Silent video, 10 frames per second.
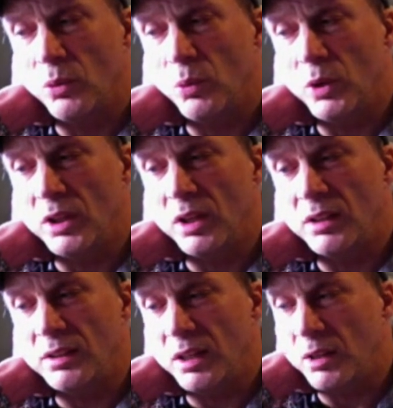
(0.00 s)
Well,
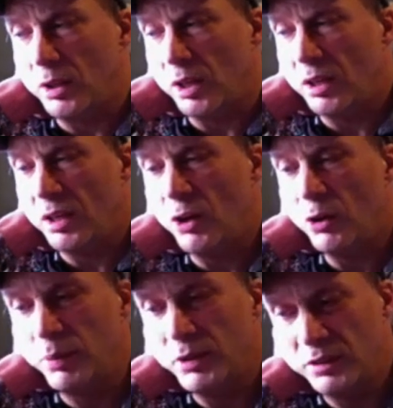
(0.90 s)
I
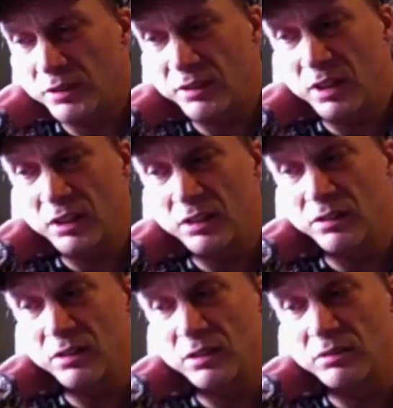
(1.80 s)
hope it
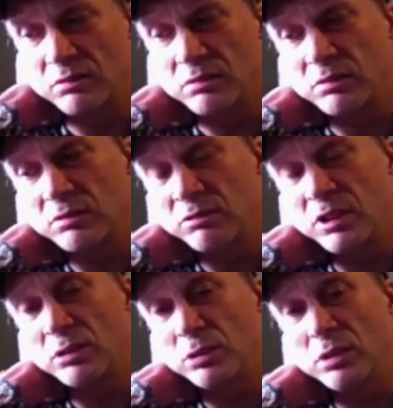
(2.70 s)
stays
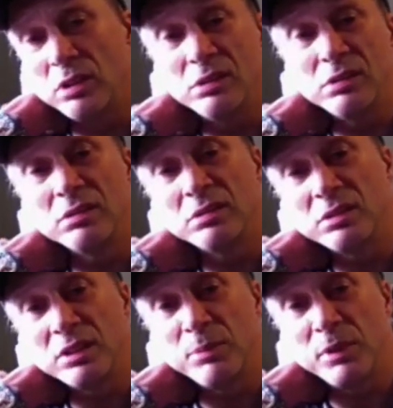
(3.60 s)
real
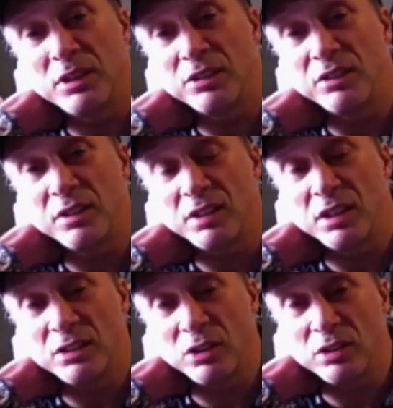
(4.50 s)
because the
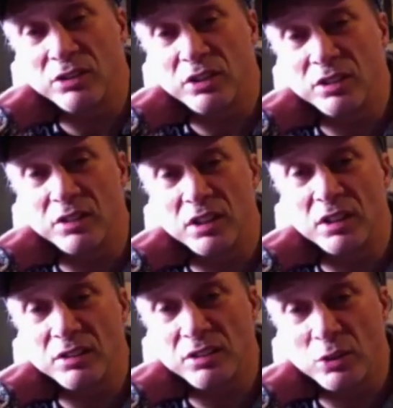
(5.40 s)
technology is
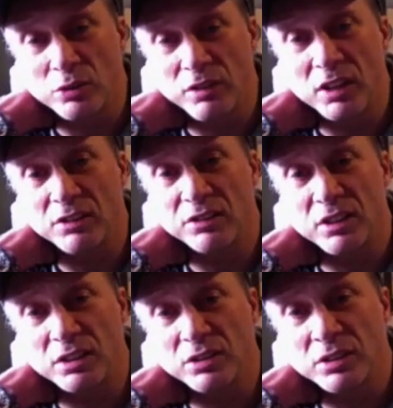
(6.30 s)
getting so advanced
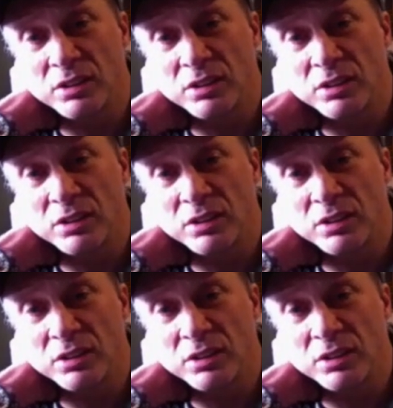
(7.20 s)
now.